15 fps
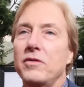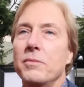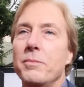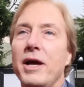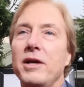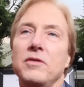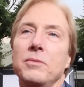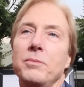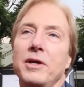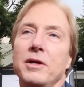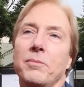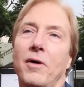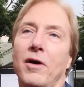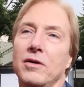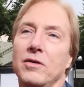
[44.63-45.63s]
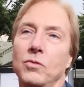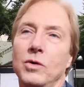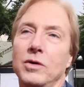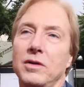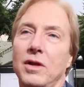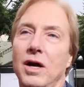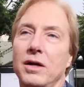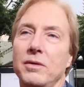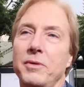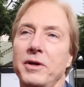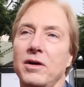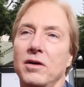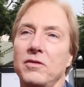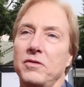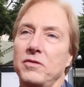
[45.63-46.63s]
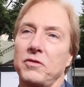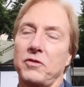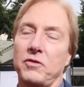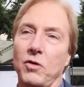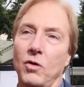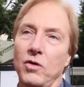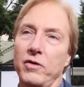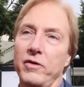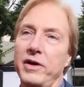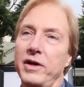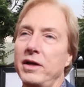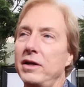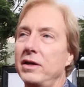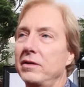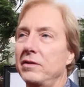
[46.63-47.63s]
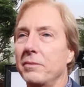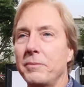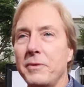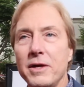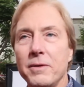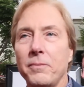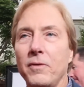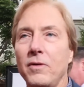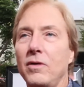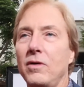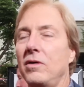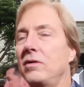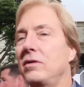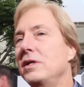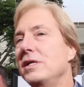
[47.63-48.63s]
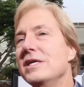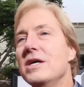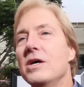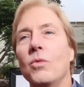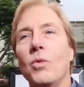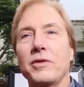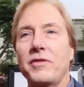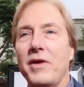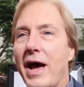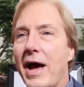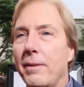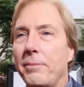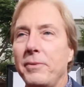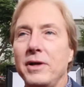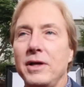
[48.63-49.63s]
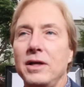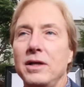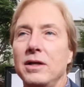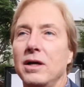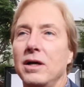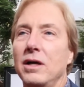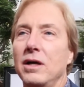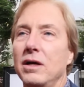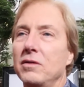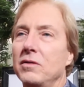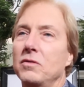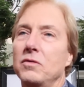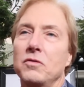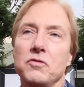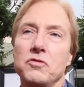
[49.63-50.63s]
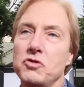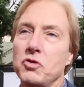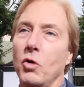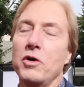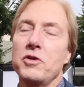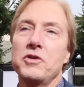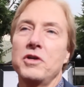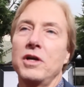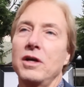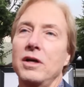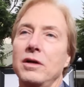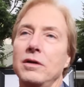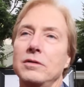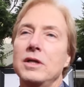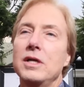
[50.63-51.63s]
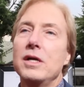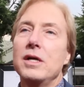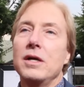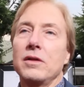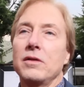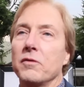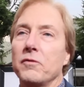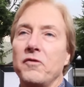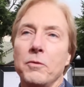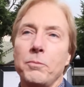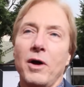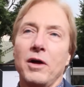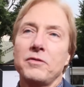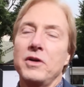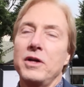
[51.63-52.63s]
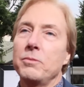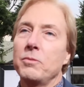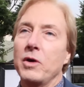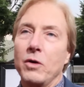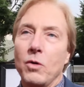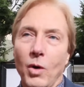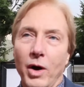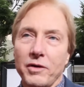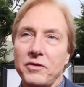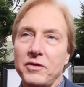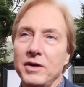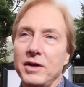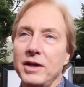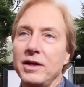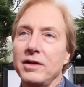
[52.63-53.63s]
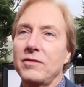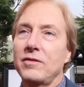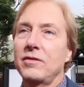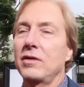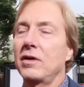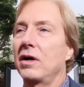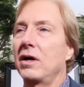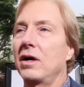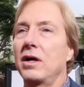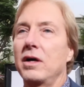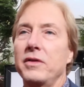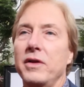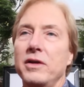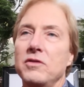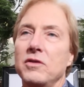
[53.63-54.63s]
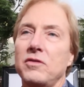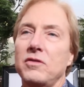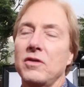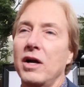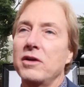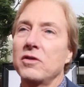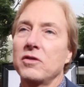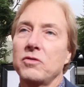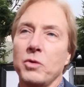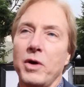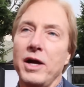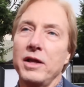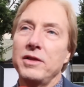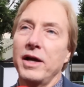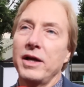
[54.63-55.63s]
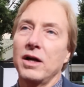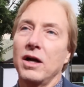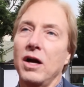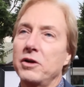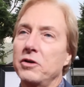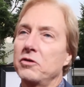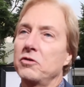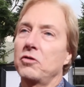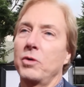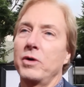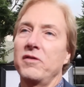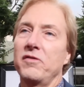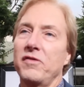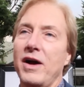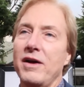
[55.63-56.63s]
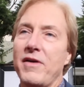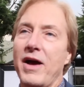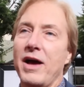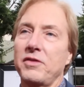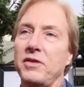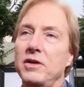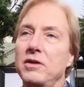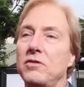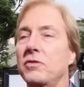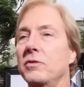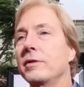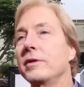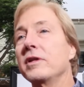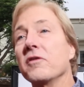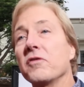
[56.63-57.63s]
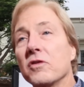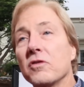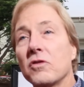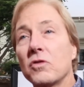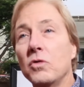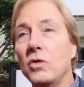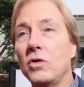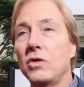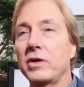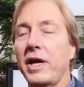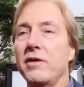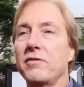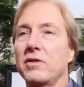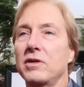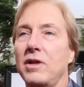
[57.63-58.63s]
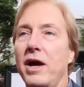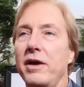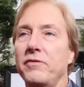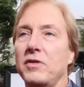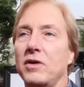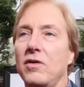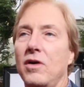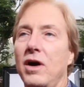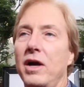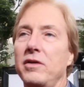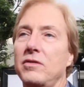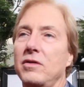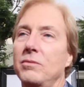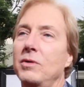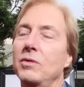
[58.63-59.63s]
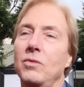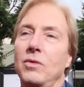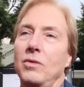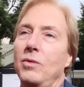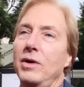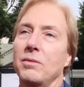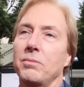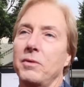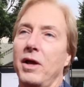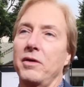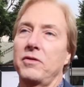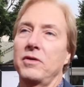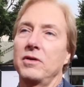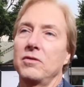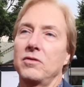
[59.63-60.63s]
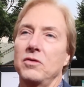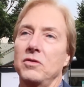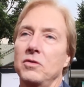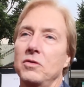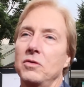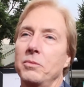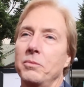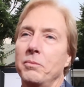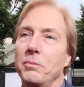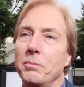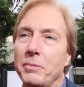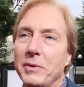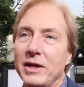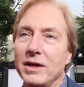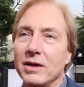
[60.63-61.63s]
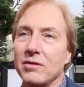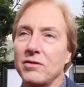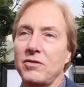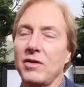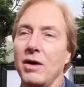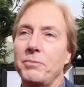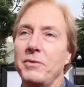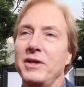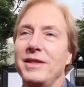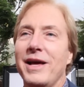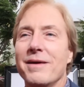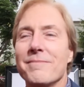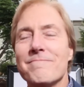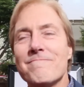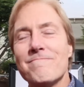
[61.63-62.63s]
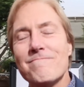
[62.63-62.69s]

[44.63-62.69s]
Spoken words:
it's amazing being part of Woodlawn because of the story, the people, what's happening. Georgia, the football team requested it. I just read that 125 athletes from a different school gave their life to Christ. I mean, what a blessing to be in something that